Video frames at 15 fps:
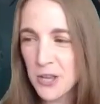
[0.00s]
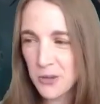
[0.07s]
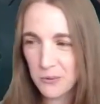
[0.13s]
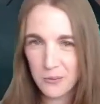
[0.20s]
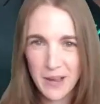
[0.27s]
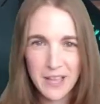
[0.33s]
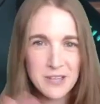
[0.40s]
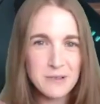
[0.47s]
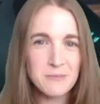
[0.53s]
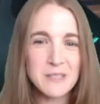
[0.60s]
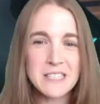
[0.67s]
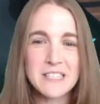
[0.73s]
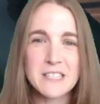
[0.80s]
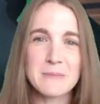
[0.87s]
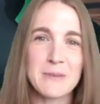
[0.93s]
randomly
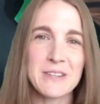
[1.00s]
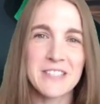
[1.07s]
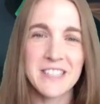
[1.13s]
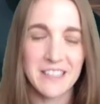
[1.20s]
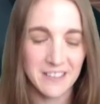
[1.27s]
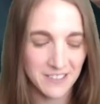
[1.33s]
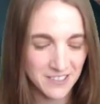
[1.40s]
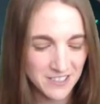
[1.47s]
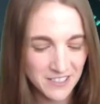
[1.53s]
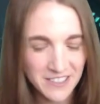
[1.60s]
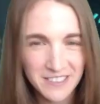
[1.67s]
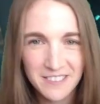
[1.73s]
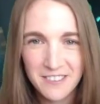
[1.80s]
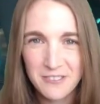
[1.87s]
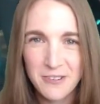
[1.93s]
dispersing their
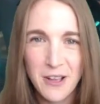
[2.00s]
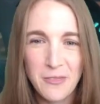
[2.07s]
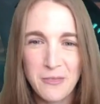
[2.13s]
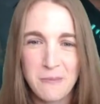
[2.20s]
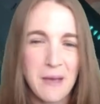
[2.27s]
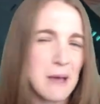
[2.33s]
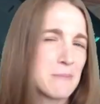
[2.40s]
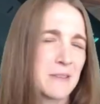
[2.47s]
turrets throughout the map,